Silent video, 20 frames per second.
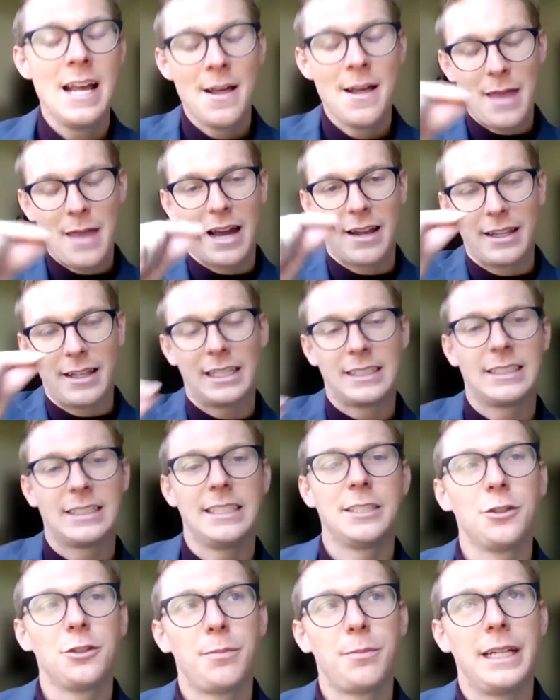that
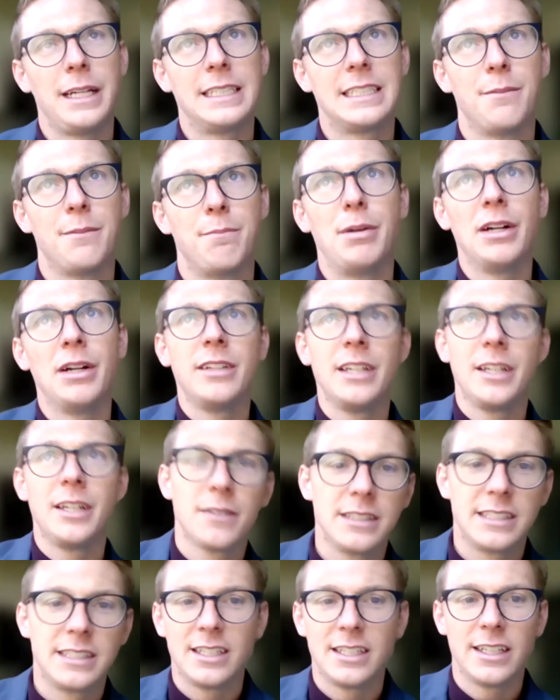Sisu piece, the building
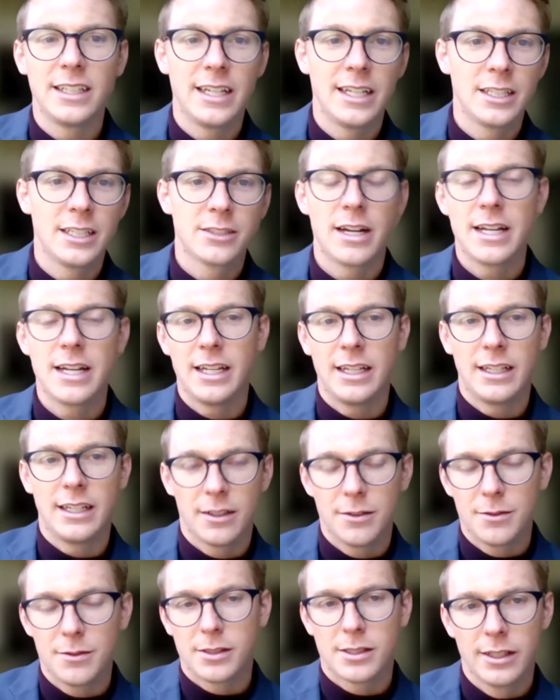resilience, right?
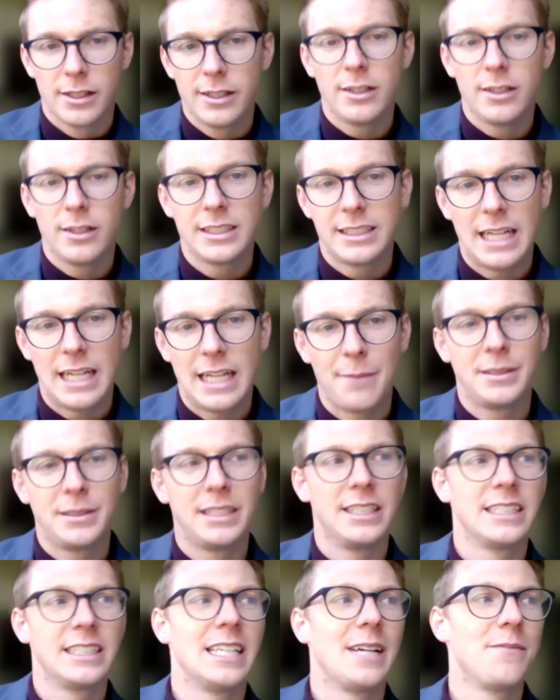These little steps
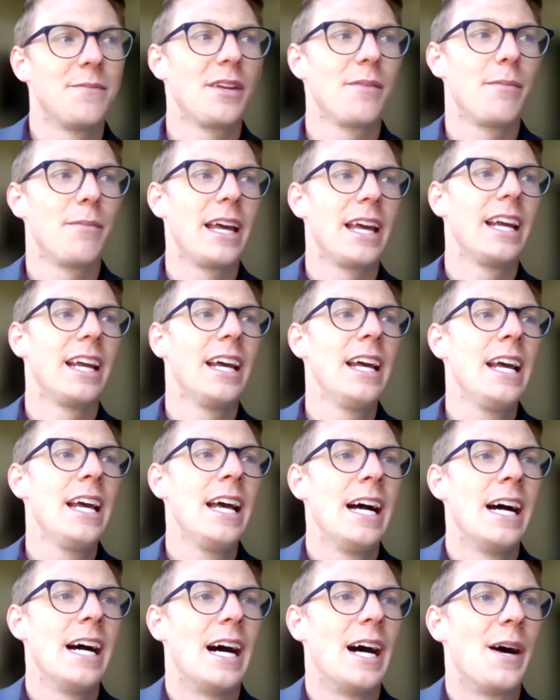into something big.
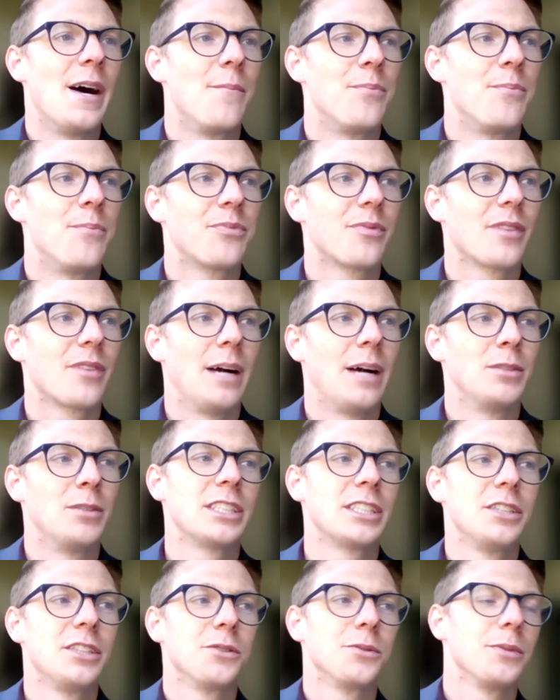I'm
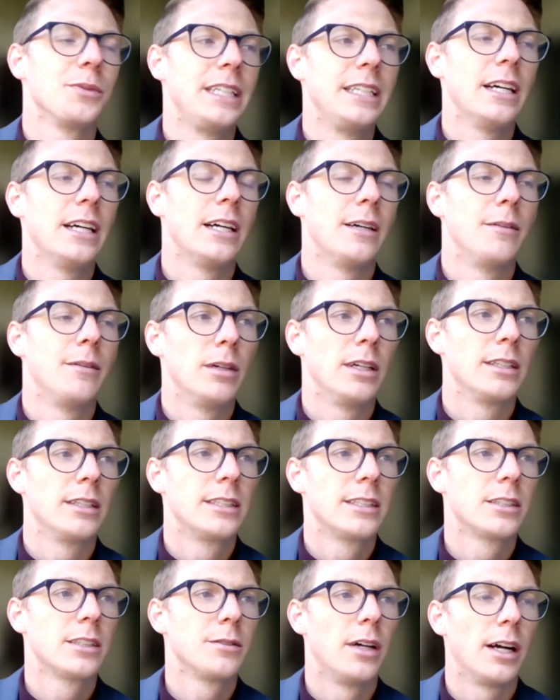just going to read
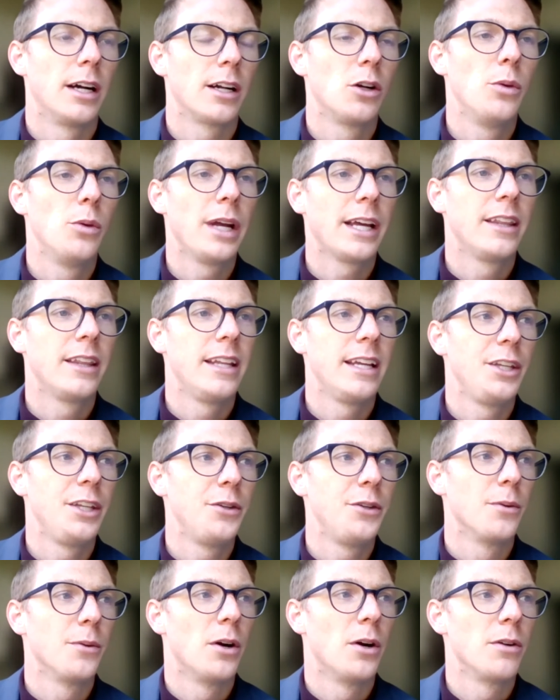a quick thing
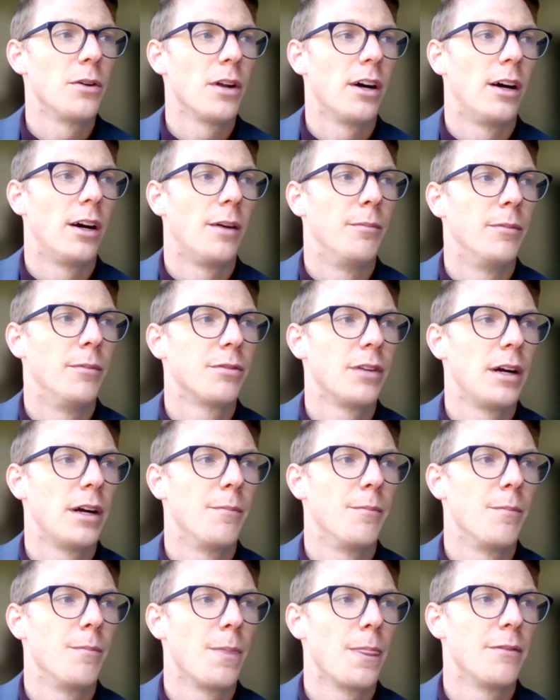you wrote
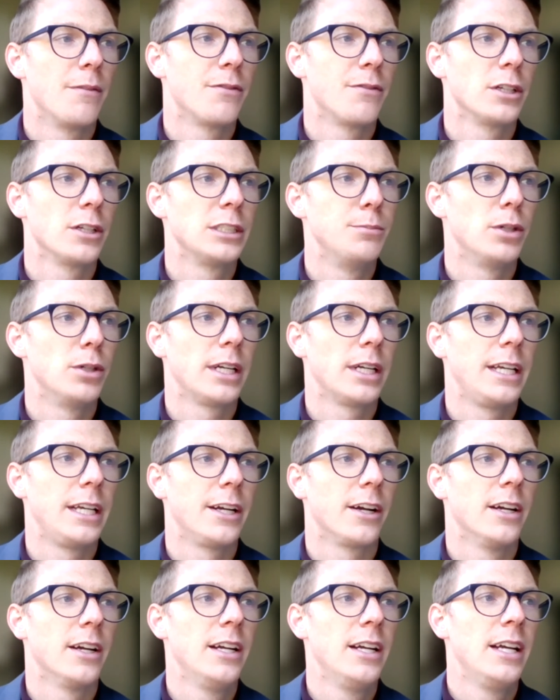from the first book
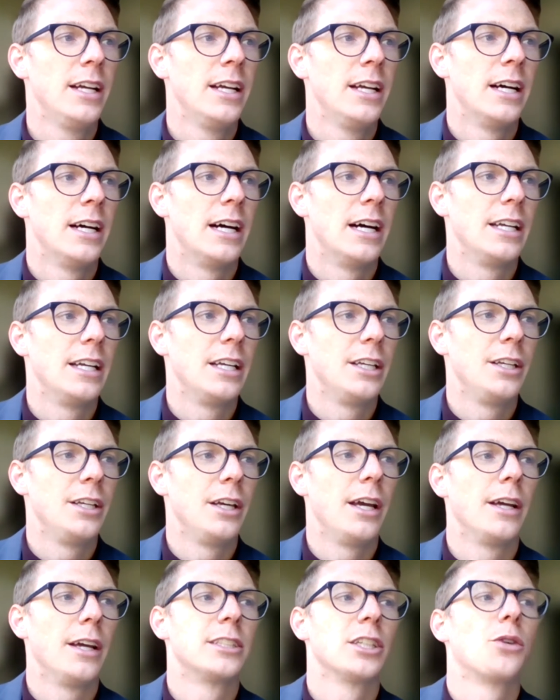here.
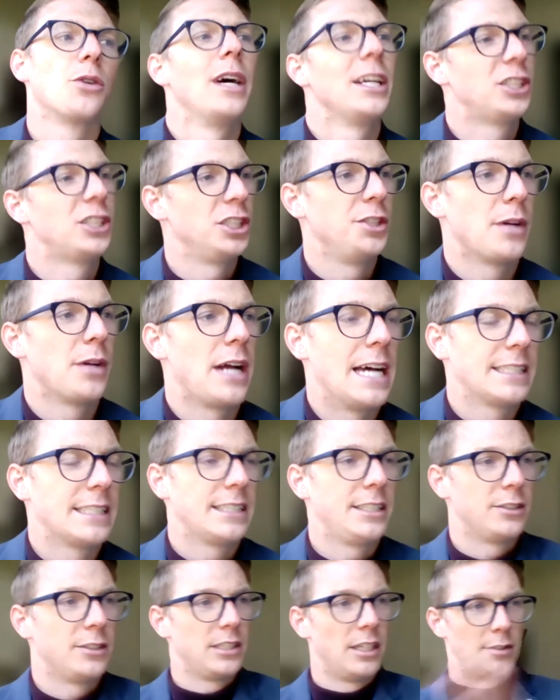It's a question you were
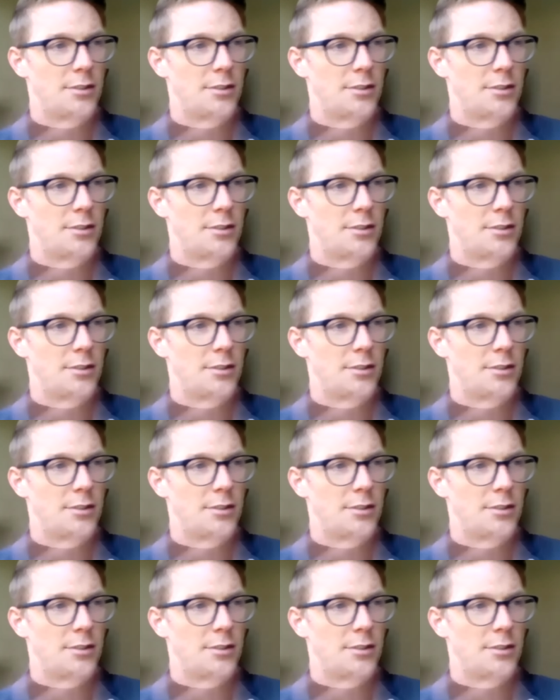asking yourself.